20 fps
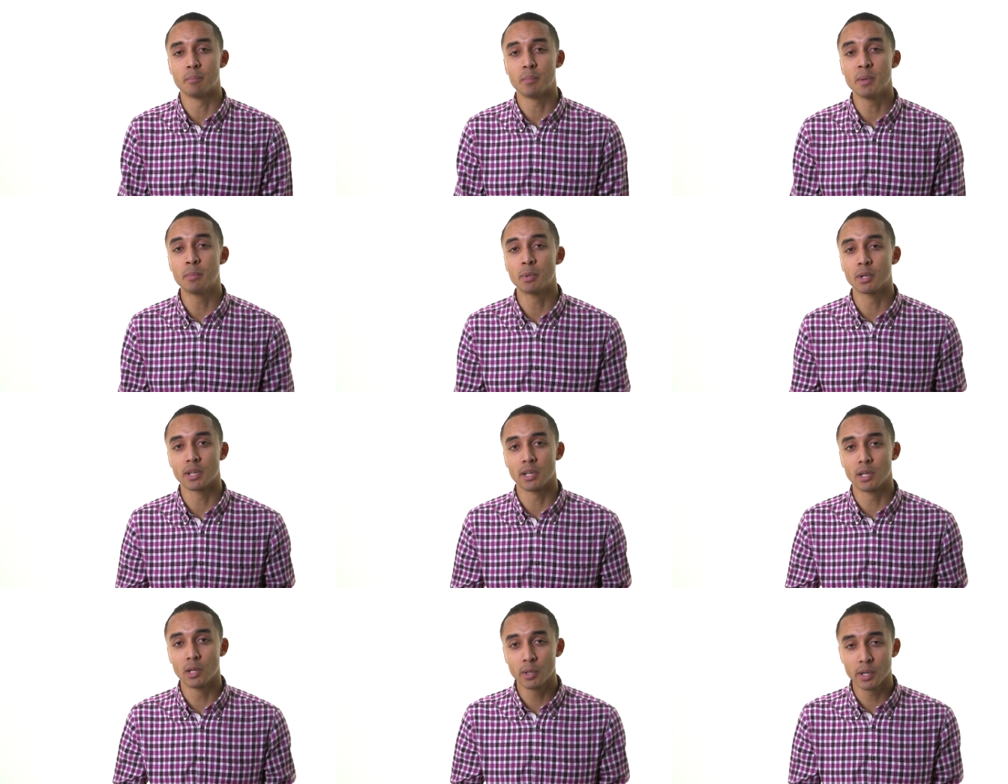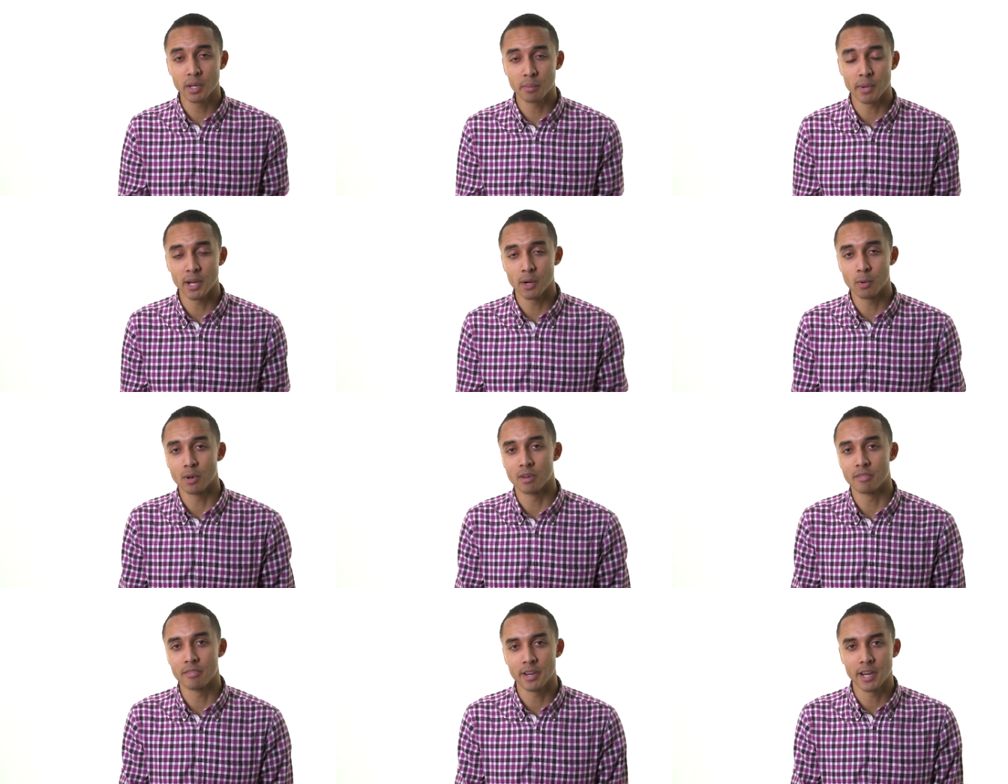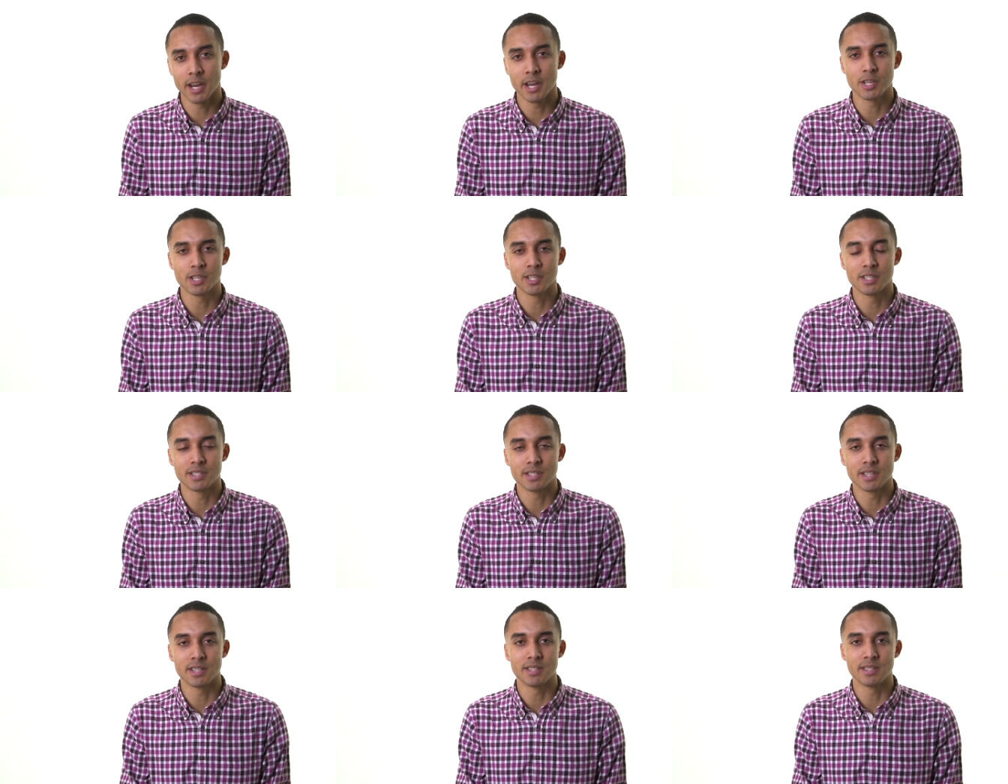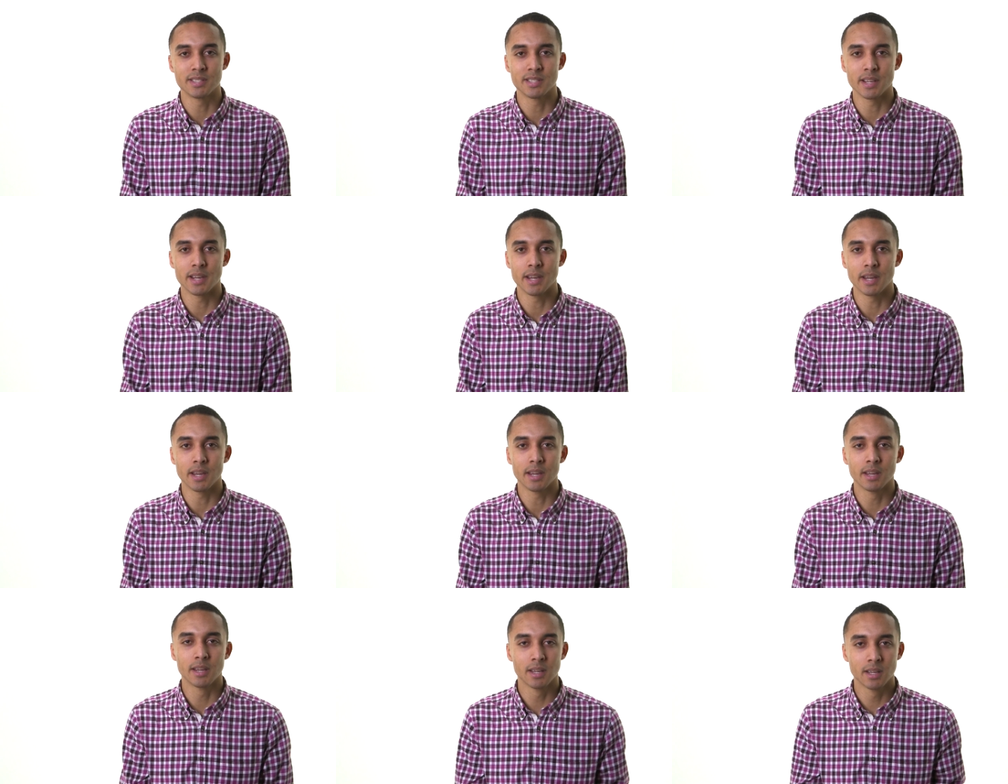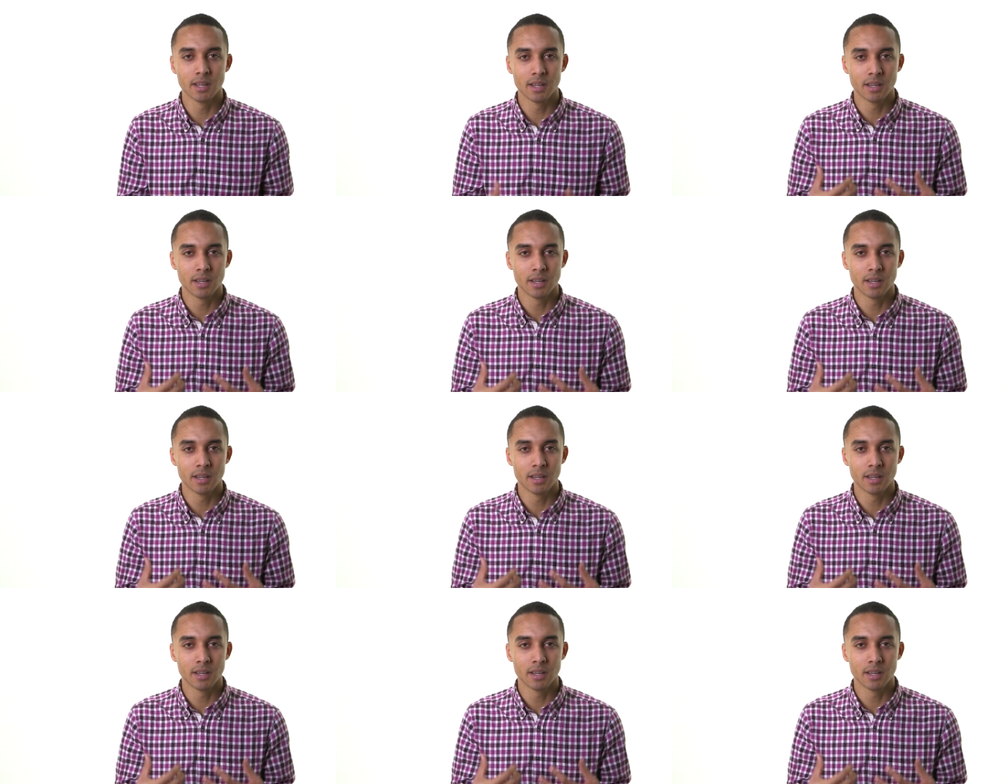people can look at my qualifications and say,